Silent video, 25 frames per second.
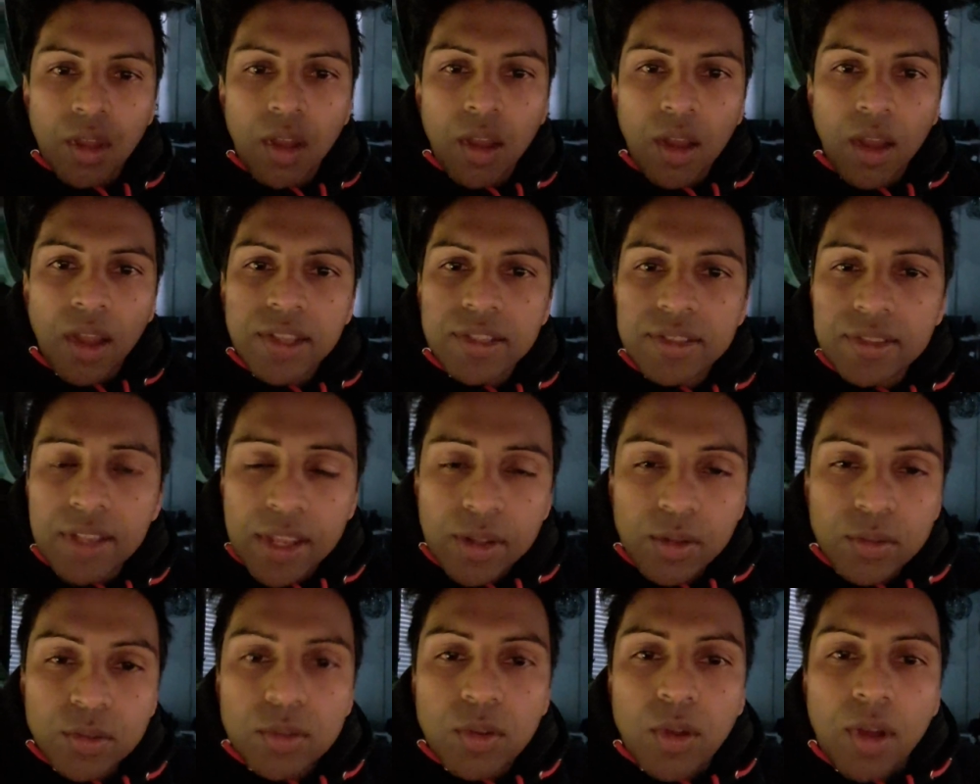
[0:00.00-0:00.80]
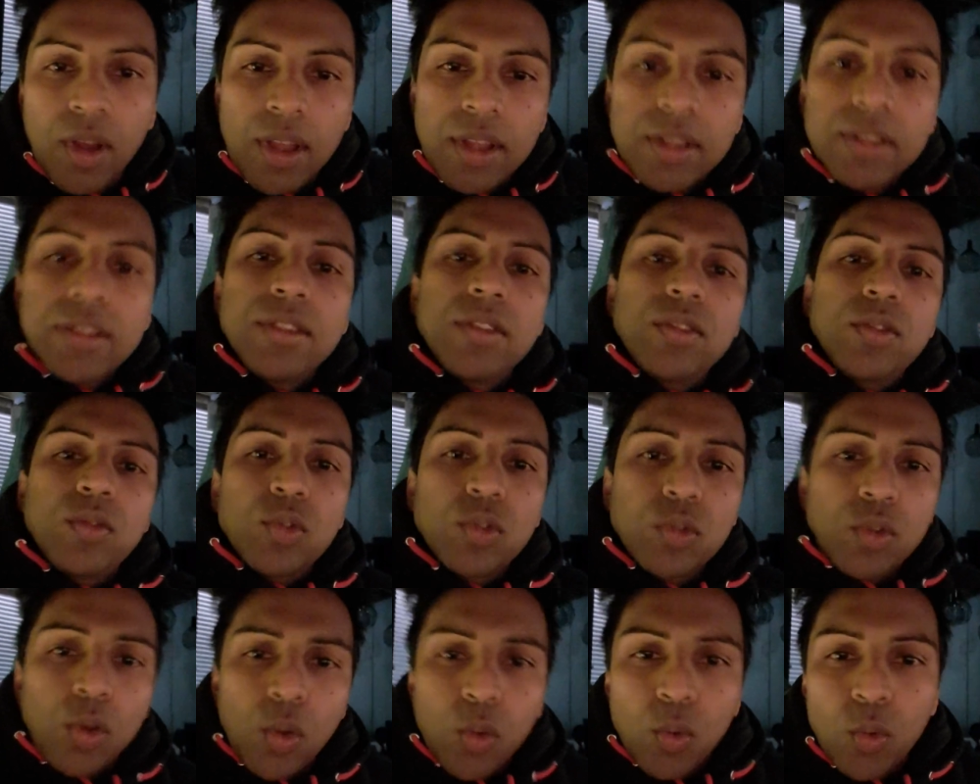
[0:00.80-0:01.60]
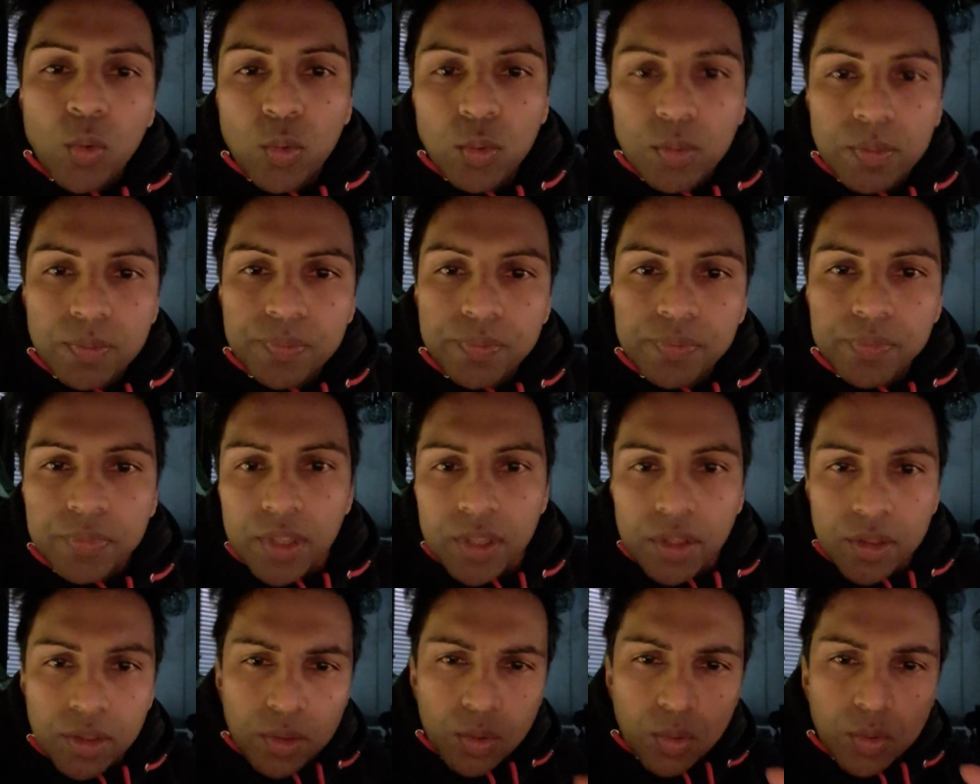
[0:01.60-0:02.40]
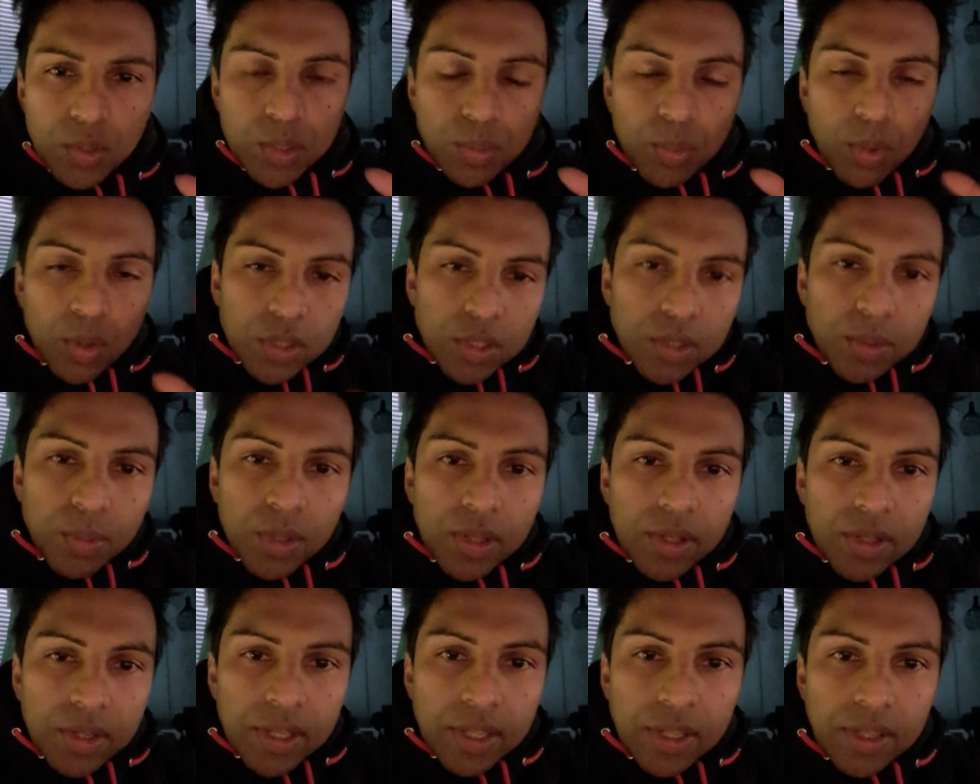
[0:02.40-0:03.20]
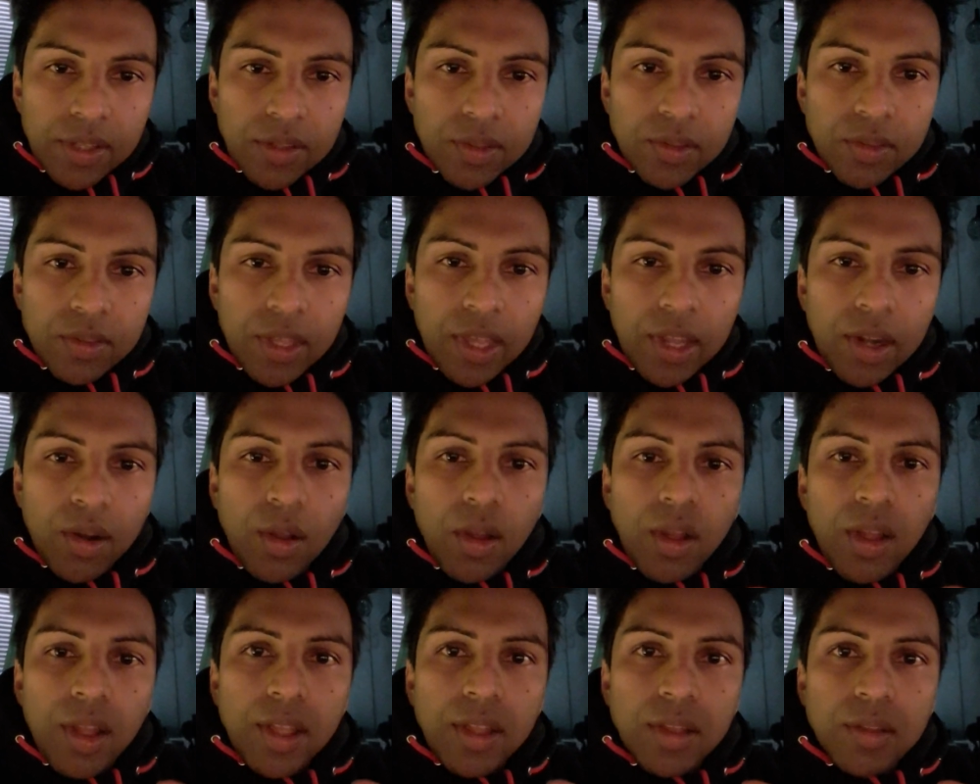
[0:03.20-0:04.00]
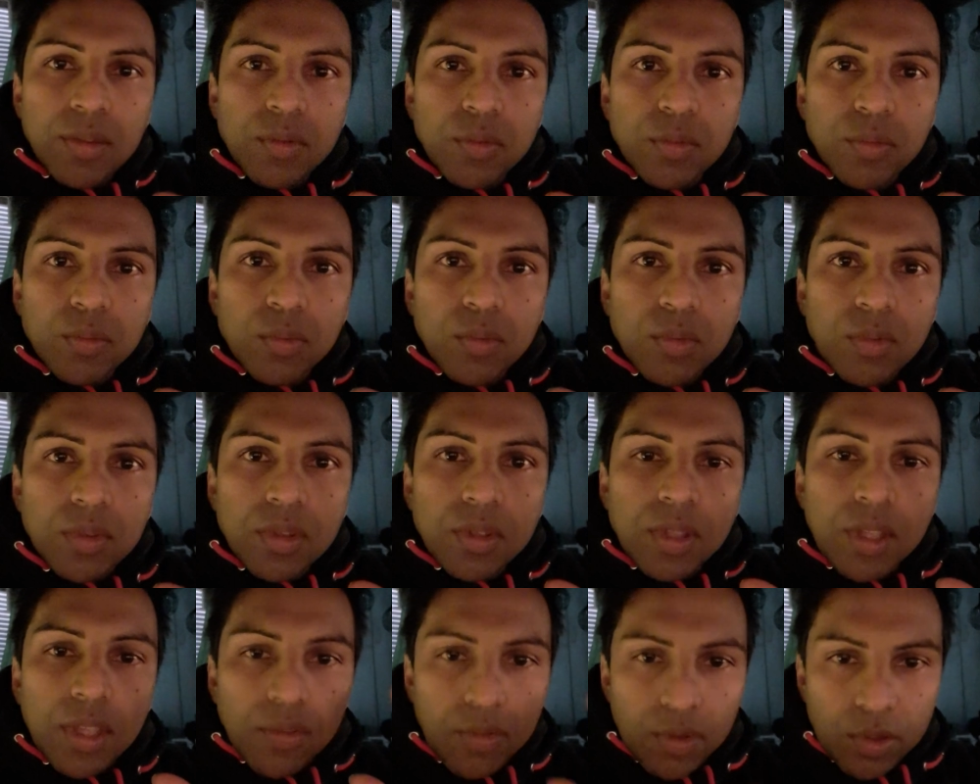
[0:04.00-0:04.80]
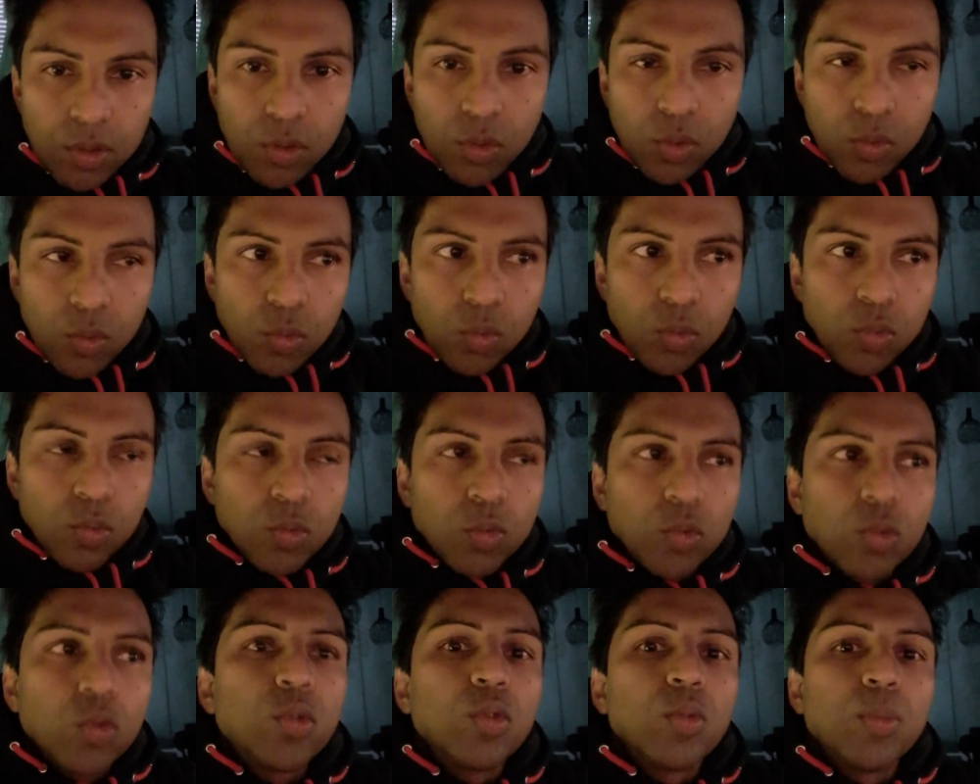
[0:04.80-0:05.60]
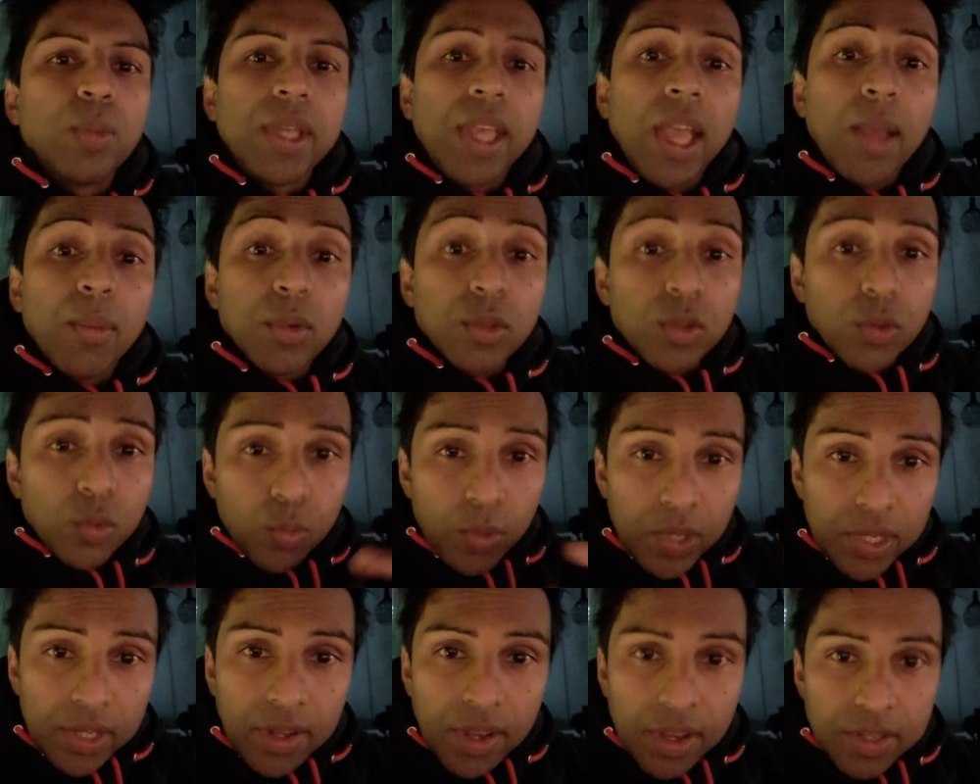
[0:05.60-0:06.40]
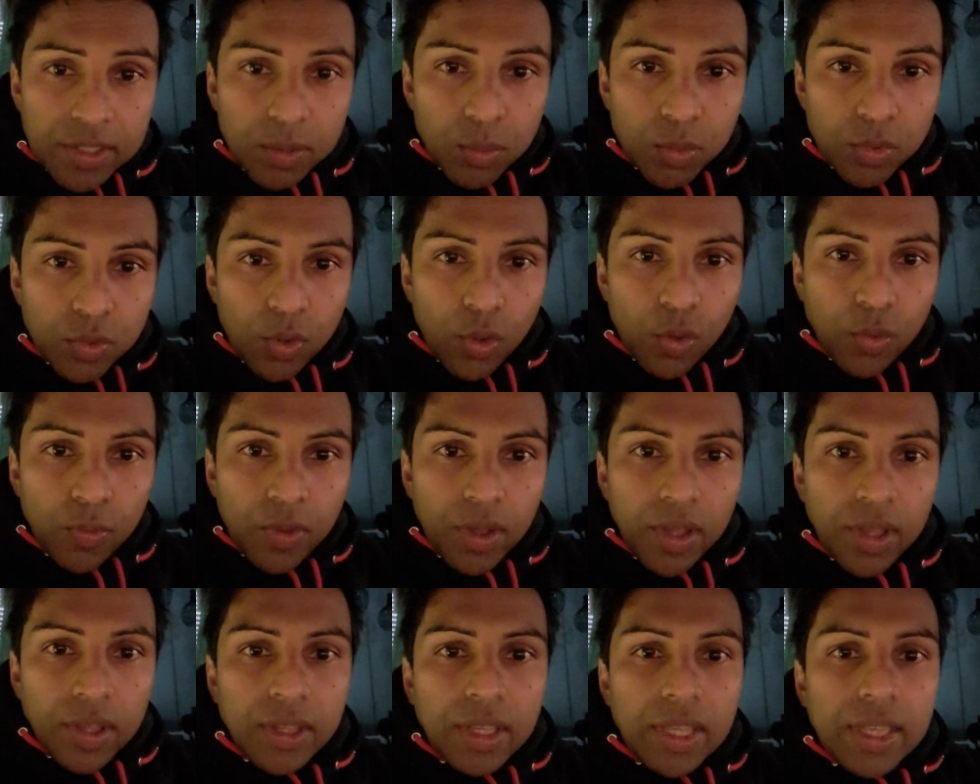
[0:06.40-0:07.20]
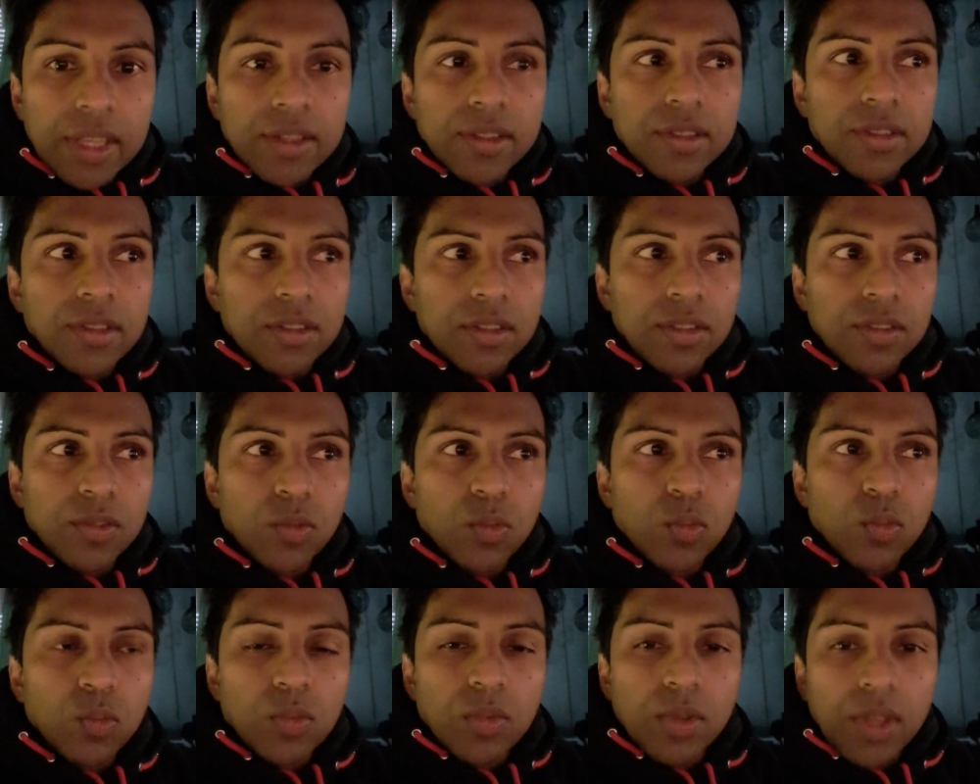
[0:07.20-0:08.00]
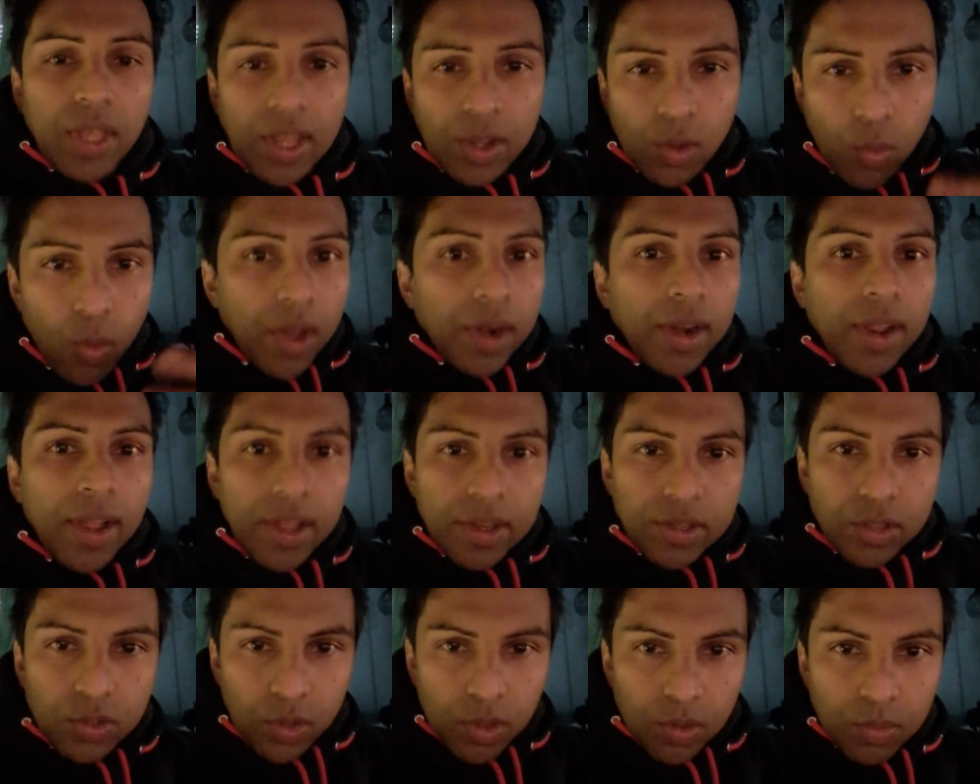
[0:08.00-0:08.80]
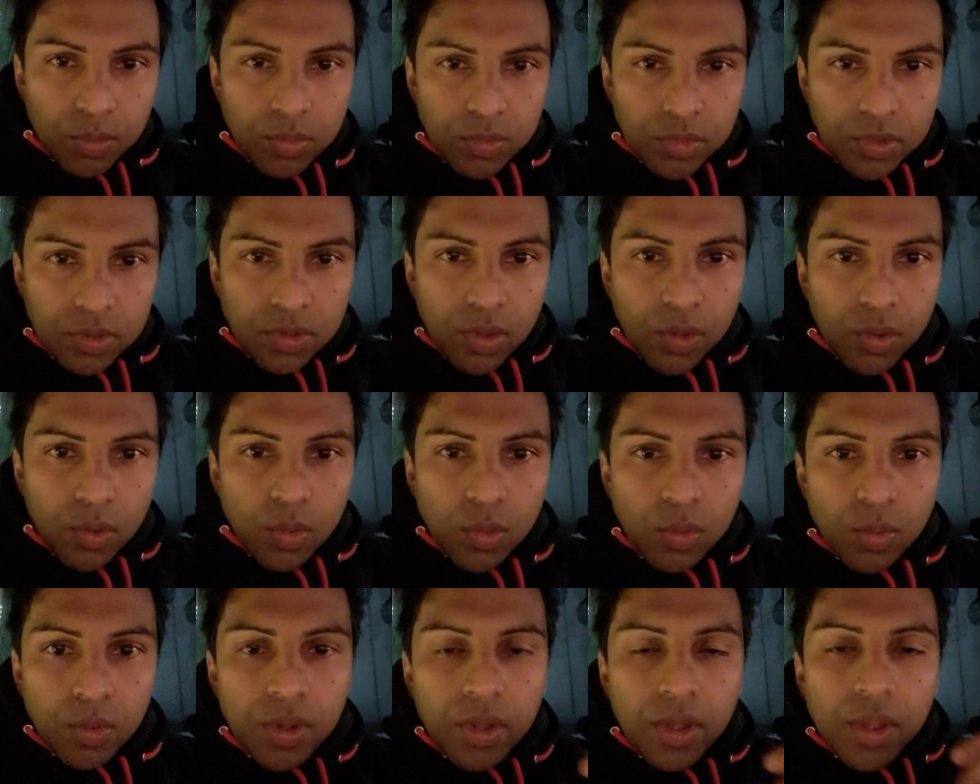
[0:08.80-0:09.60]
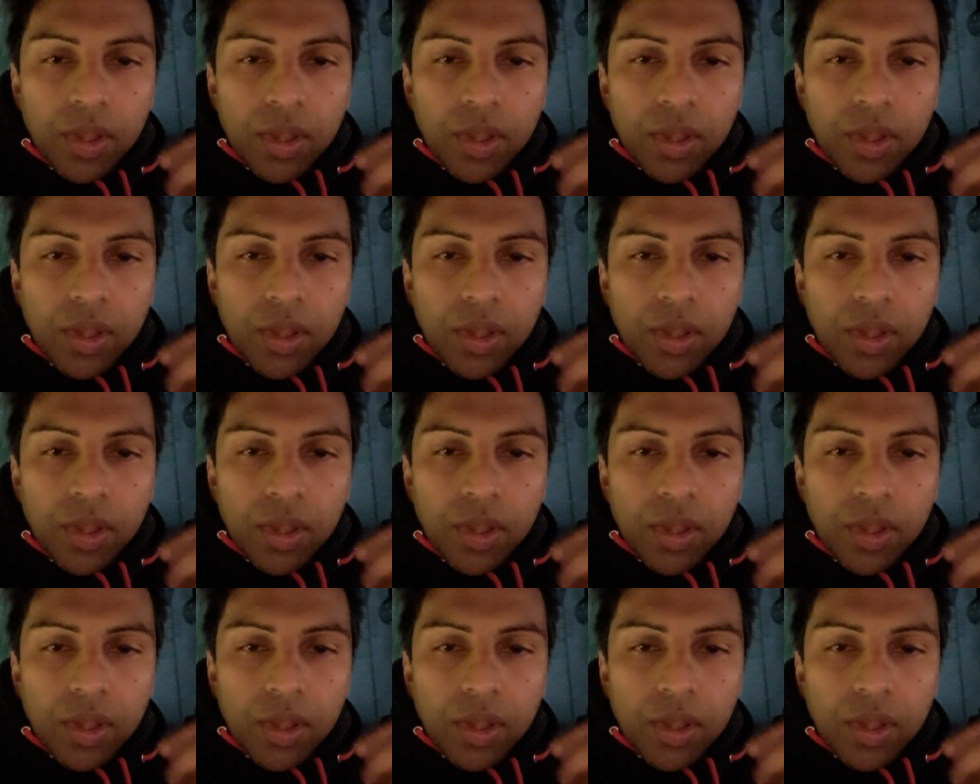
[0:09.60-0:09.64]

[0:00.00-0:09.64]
Hi, sales guys. So, the responsibility that I've given you to be able to win customers over is quite a hard job. So,